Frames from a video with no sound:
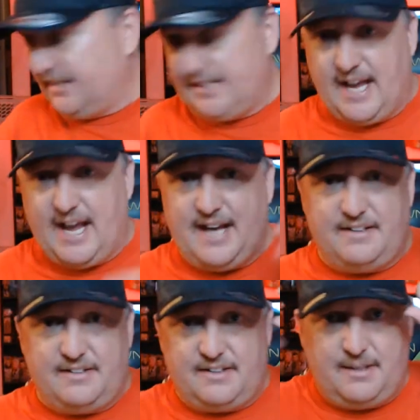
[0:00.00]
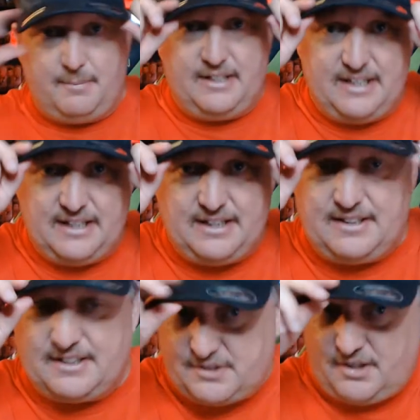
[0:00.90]
the hat coming
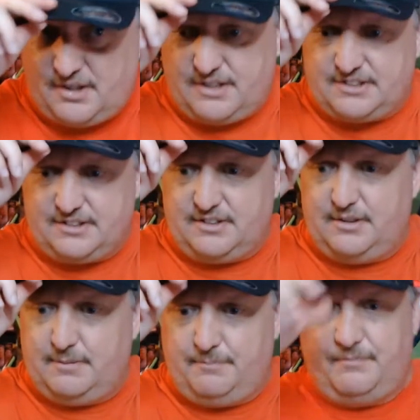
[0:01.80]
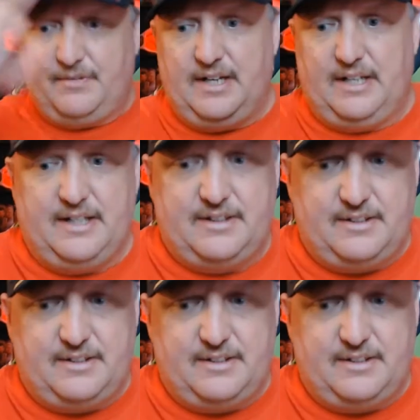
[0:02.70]
in. That's awesome. I got the